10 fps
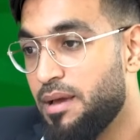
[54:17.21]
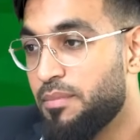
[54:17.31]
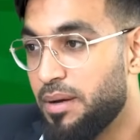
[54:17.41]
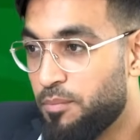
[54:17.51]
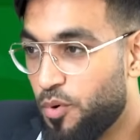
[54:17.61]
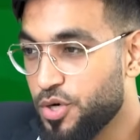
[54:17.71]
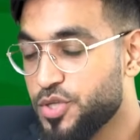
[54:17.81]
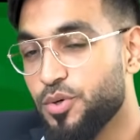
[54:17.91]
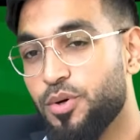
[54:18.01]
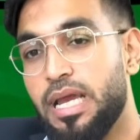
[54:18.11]
but more
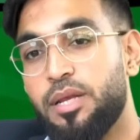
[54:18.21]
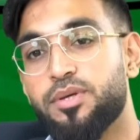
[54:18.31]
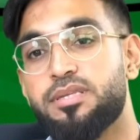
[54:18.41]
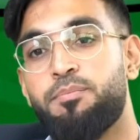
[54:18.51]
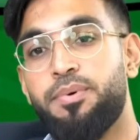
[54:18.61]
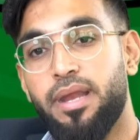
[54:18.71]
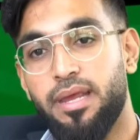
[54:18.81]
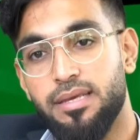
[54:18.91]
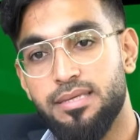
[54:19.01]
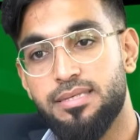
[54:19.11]
so it was the
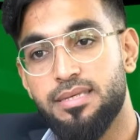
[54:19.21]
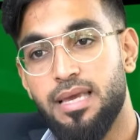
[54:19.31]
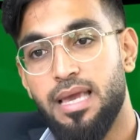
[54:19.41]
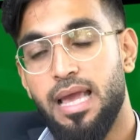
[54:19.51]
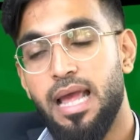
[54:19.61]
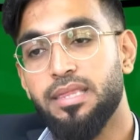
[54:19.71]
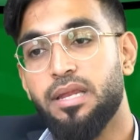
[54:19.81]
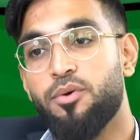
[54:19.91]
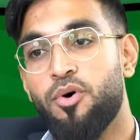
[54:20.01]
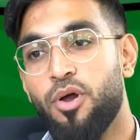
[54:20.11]
prayers and
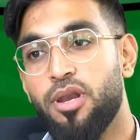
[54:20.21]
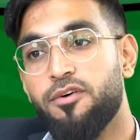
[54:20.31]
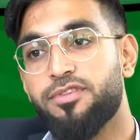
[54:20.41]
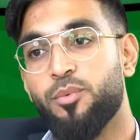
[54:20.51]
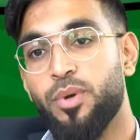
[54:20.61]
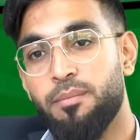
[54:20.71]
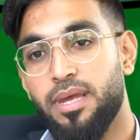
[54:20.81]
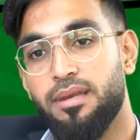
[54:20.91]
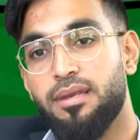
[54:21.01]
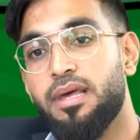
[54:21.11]
the role of the
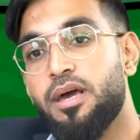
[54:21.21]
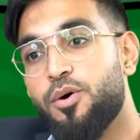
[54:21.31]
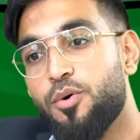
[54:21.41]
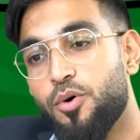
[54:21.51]
women who